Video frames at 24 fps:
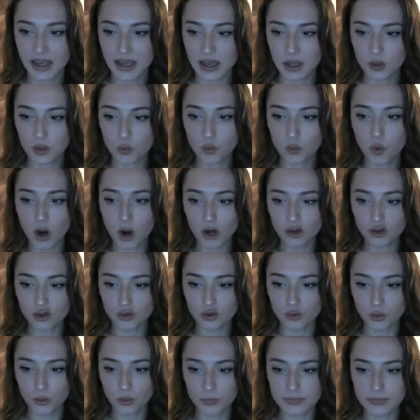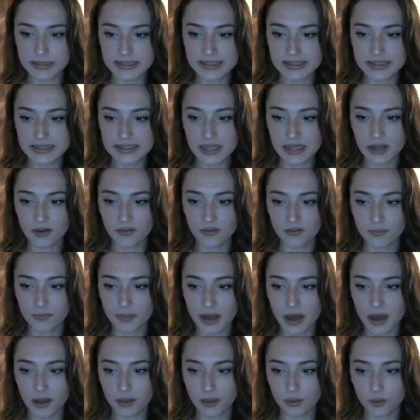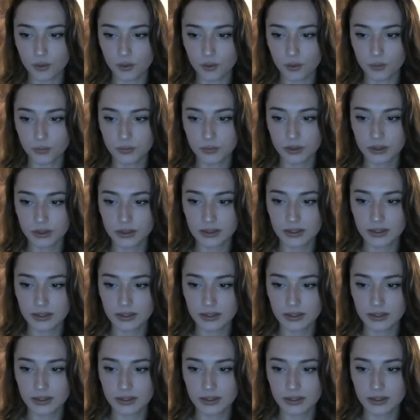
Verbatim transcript: and washroom instead of bathroom.